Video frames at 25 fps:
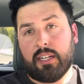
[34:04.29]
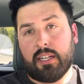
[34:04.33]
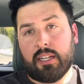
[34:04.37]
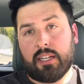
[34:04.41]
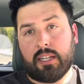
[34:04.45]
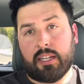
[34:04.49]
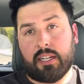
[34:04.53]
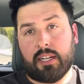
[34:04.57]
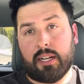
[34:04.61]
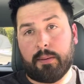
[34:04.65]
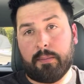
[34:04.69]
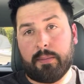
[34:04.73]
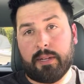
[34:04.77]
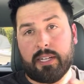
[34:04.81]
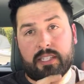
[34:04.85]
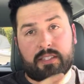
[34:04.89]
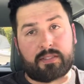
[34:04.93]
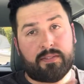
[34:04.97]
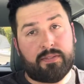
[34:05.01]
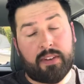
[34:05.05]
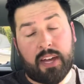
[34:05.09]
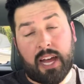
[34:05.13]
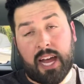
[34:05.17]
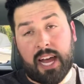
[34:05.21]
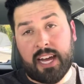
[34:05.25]
It's
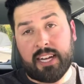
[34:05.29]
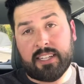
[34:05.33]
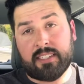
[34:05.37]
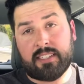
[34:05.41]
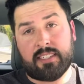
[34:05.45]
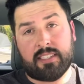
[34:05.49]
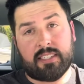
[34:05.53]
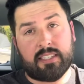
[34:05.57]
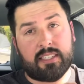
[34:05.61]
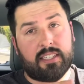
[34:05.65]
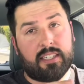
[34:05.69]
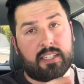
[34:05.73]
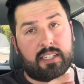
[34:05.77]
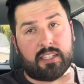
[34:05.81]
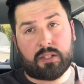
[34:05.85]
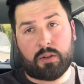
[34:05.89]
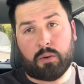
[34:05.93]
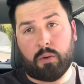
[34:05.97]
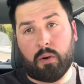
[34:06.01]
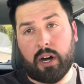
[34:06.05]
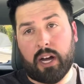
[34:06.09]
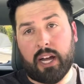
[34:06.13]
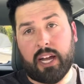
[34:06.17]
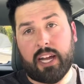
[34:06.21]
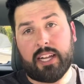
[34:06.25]
fast. It's
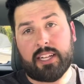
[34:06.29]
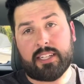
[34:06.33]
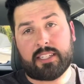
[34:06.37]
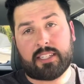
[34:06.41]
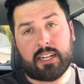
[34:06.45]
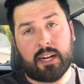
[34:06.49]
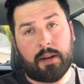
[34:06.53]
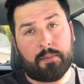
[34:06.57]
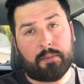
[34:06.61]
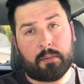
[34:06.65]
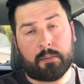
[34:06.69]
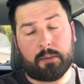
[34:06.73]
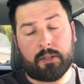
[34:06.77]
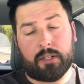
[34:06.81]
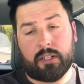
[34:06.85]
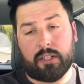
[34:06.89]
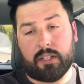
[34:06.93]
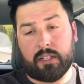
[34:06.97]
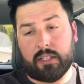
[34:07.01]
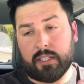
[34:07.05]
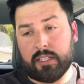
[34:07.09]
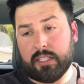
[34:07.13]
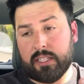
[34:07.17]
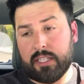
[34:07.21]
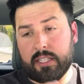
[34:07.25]
quiet. It's
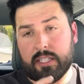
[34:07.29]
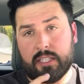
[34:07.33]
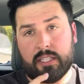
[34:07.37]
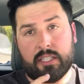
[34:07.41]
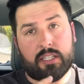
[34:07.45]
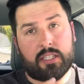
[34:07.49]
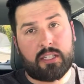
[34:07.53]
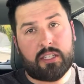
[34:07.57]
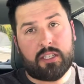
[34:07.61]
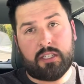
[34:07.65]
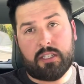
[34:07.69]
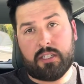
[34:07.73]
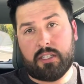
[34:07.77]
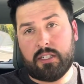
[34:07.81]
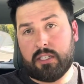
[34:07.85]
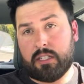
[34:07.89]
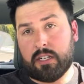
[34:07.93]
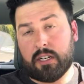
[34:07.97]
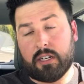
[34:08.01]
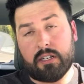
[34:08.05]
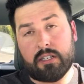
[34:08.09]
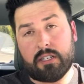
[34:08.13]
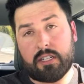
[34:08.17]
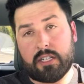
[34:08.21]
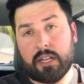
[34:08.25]
comfortable. It's
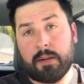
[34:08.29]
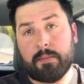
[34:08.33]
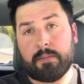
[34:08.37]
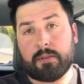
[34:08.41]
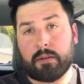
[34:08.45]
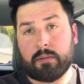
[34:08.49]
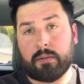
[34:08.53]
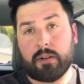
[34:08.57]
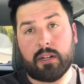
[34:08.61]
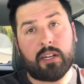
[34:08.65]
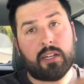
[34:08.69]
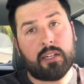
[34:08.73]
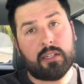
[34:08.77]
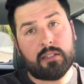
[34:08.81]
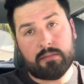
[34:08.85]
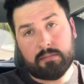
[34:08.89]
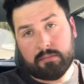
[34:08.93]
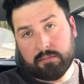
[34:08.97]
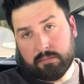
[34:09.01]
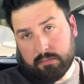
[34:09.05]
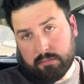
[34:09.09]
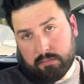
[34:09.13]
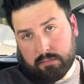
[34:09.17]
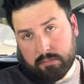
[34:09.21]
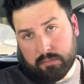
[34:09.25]
dirt cheap to run.
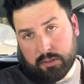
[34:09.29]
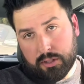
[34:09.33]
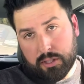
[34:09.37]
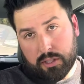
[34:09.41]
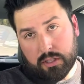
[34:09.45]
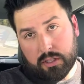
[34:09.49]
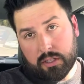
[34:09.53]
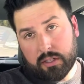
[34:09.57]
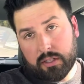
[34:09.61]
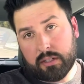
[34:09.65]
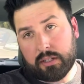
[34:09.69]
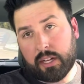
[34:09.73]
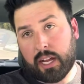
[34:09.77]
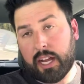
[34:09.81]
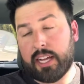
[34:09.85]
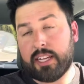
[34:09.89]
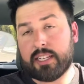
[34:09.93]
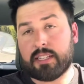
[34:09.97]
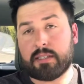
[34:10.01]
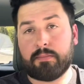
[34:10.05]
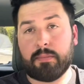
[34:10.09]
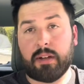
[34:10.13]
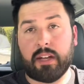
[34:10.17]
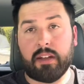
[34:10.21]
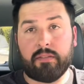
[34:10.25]
Your
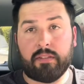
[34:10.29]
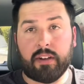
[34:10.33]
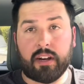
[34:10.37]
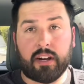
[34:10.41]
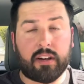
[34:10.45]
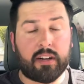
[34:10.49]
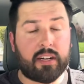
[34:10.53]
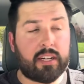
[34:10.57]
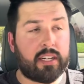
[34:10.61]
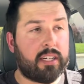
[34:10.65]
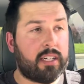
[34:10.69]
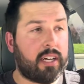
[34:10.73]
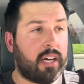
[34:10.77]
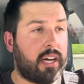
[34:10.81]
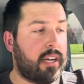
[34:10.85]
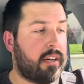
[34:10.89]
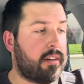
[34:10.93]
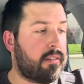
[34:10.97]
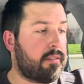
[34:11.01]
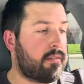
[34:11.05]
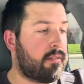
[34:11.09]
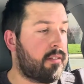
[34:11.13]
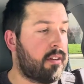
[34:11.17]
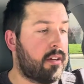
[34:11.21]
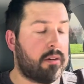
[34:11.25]
case may vary. I
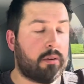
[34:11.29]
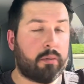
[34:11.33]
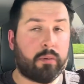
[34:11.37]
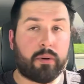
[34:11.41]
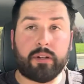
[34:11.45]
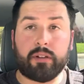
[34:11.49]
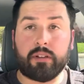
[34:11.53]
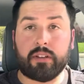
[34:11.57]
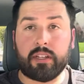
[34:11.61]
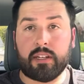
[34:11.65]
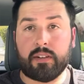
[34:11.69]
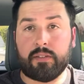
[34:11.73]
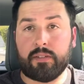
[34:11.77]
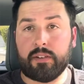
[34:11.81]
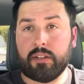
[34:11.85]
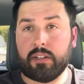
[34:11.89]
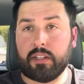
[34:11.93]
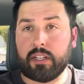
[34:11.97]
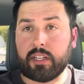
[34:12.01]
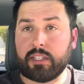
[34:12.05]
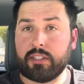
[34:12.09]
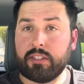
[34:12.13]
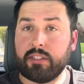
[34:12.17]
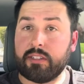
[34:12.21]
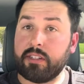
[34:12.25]
don't know where you live, your
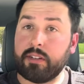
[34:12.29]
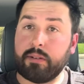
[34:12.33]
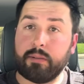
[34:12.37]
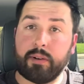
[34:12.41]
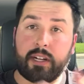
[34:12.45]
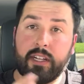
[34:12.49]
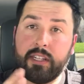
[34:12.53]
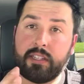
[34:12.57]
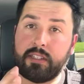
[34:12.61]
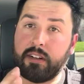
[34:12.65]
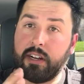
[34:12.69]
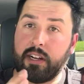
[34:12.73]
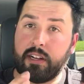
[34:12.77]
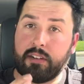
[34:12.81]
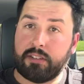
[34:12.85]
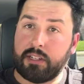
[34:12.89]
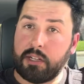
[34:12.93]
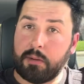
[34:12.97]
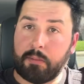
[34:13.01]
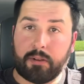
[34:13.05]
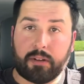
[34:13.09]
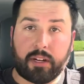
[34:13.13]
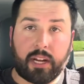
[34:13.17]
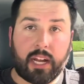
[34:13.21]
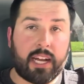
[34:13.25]
electricity rates, or how
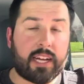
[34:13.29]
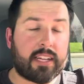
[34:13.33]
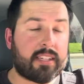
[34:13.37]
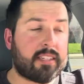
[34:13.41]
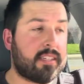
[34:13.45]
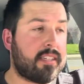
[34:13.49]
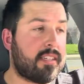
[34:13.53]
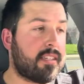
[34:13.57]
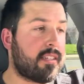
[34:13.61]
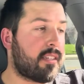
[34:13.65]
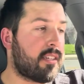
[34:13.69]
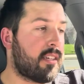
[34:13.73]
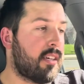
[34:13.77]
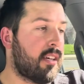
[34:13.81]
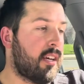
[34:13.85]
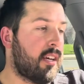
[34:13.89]
cheap your gas is.